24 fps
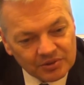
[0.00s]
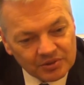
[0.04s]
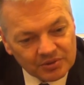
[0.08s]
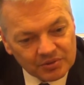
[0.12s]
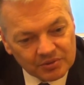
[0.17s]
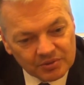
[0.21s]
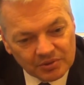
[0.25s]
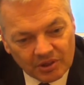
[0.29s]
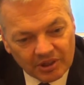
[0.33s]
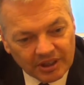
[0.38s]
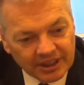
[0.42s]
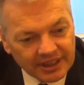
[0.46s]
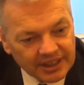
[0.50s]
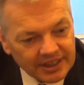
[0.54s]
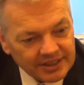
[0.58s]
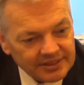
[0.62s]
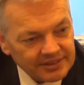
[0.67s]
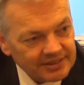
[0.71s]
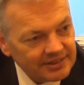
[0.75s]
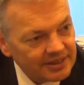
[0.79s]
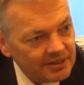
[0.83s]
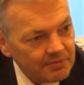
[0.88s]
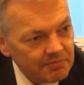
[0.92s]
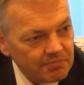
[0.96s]
to organize
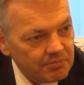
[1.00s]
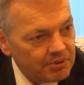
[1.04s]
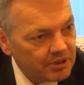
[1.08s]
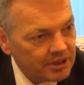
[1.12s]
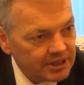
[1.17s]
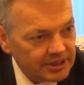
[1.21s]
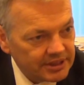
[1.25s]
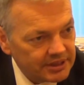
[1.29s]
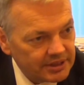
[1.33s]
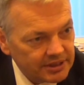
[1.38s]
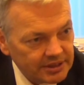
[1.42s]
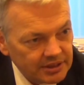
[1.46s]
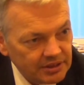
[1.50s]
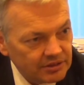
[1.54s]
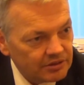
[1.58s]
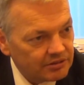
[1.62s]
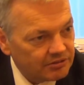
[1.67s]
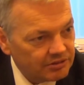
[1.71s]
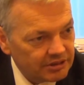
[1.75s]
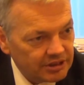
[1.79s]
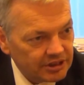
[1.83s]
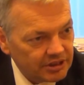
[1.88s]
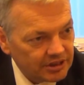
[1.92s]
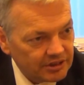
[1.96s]
the same policies in the
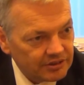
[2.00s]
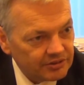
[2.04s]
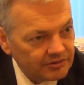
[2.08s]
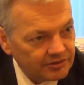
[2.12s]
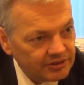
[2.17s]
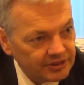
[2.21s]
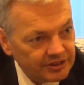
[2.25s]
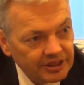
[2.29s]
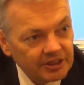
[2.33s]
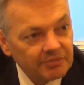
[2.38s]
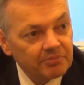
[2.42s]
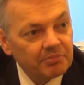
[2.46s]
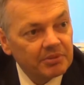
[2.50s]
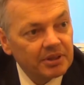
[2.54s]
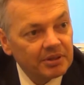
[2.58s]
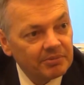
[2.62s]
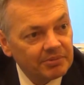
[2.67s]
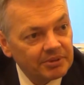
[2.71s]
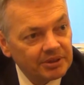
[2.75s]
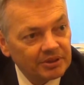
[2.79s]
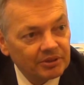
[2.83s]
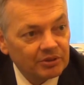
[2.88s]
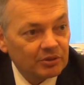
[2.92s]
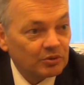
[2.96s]
three countries than
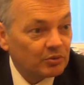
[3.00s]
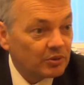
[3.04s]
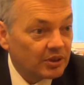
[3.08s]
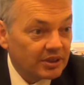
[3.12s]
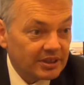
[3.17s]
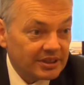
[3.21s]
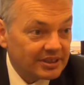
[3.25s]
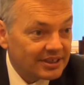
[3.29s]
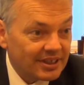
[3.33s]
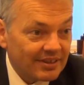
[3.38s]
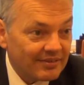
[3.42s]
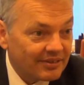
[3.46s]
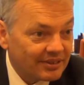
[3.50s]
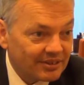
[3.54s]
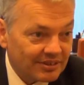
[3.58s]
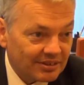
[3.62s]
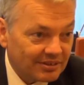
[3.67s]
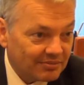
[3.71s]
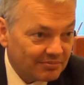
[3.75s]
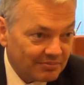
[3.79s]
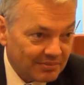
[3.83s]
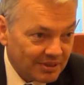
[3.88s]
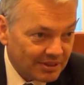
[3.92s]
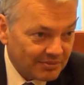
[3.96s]
maybe on the 27
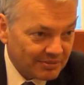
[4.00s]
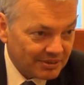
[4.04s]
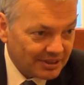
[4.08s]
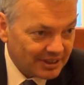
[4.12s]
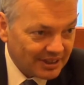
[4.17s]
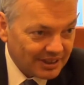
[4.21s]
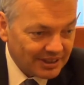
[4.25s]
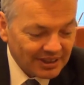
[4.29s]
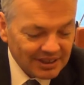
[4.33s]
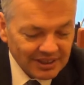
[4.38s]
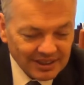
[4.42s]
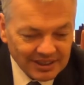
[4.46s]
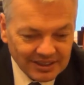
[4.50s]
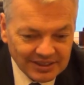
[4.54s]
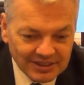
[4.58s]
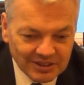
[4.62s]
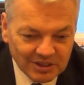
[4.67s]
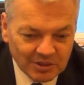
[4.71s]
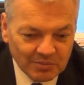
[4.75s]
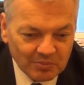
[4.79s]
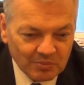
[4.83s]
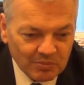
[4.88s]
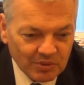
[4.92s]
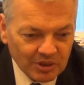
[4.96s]
and maybe in
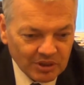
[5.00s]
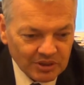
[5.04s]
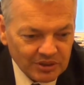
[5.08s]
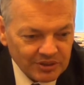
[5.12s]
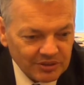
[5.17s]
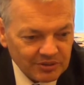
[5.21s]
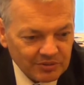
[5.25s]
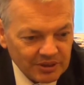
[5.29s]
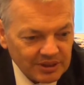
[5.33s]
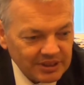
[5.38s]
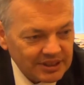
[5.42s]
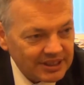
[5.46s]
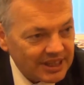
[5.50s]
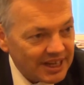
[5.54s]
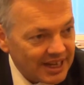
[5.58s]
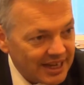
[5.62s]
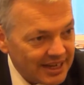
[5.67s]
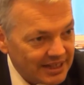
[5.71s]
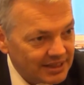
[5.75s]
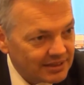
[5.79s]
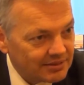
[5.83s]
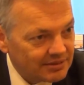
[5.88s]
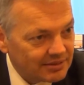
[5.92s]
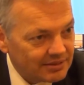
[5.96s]
some months the
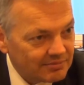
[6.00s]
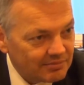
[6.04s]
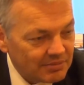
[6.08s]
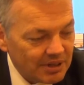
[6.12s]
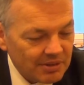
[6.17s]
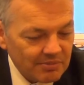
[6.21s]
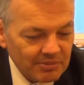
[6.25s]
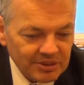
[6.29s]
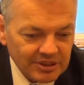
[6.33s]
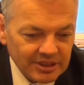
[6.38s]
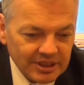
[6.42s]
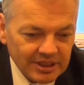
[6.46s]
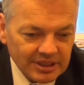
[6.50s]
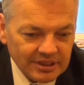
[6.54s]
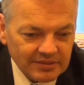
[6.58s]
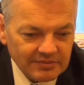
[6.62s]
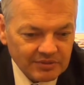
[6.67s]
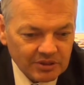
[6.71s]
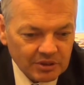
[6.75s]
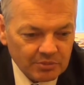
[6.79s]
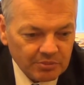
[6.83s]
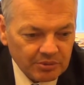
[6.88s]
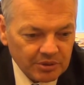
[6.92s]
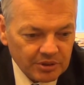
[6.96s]
28 member states
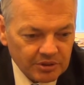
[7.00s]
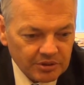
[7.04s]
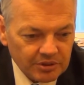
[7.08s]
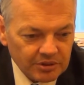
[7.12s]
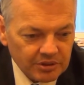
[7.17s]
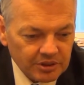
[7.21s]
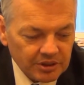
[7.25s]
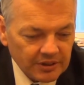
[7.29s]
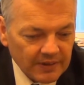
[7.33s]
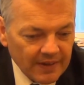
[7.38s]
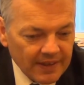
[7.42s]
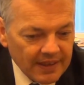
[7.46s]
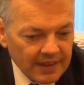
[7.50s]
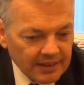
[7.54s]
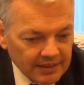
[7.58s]
of the European Union.